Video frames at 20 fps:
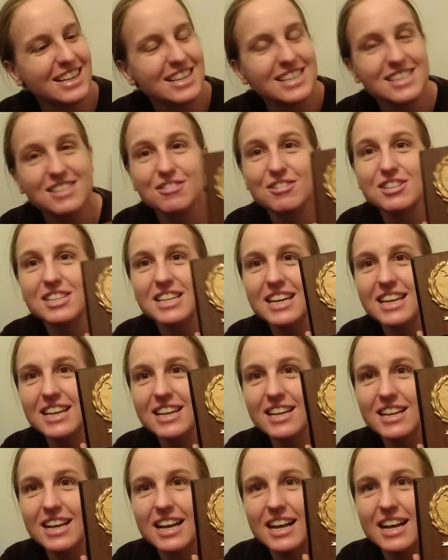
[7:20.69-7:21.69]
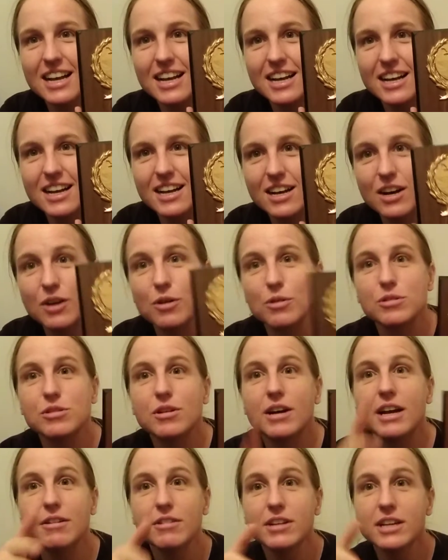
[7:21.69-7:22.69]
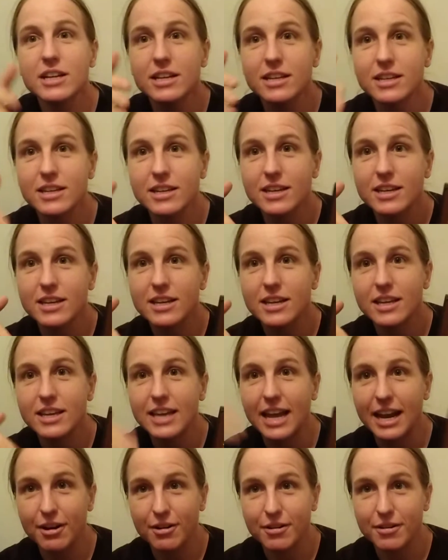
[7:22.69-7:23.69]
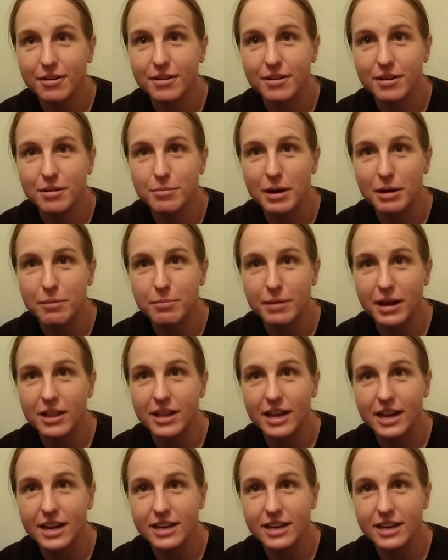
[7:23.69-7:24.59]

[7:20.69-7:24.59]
So so I really didn't care about ballet.